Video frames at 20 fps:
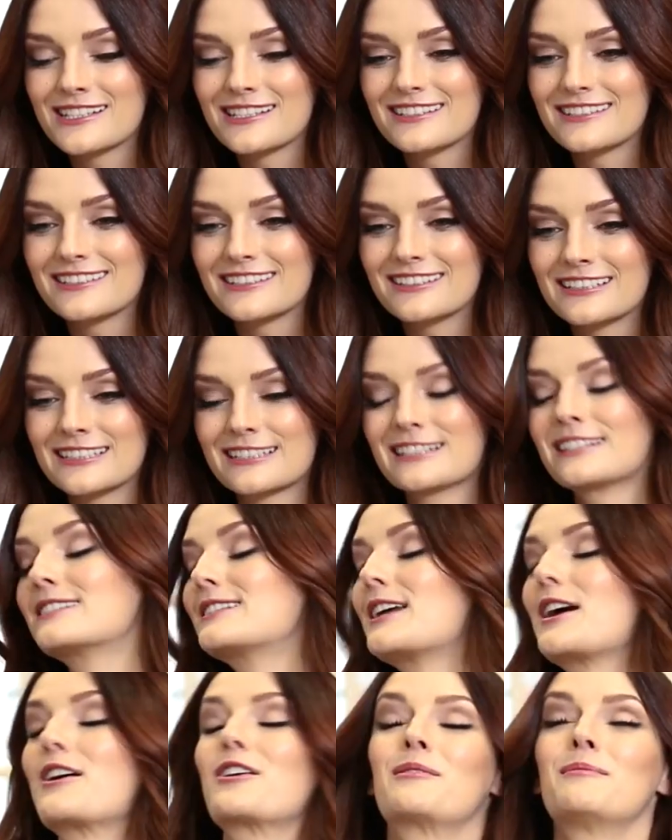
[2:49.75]
it's this
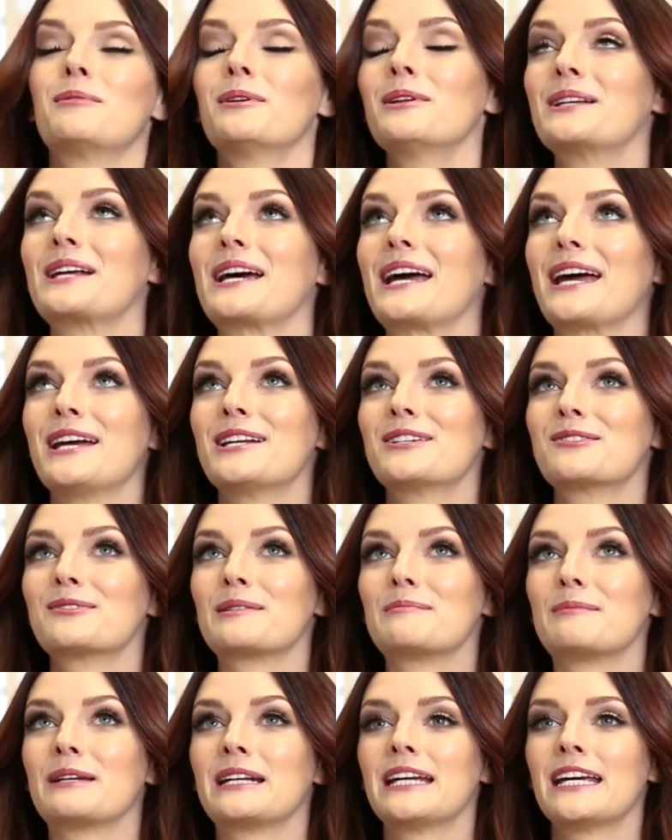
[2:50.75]
is terrible and I hate
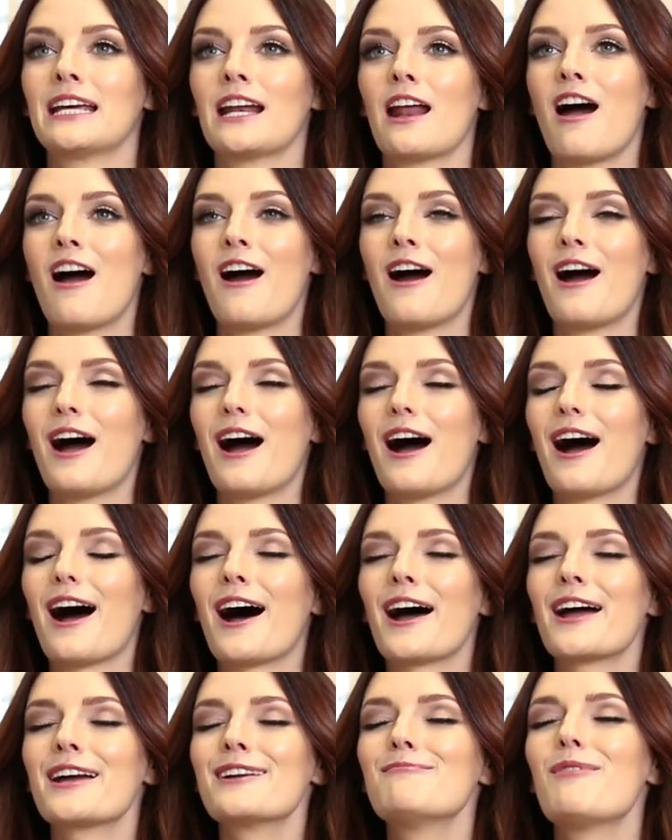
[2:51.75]
to admit it.
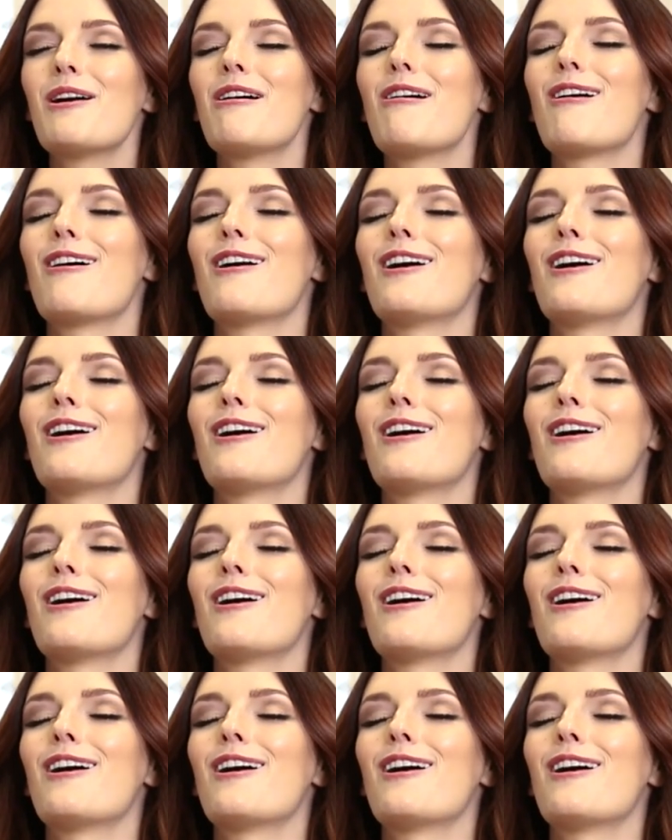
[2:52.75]
I am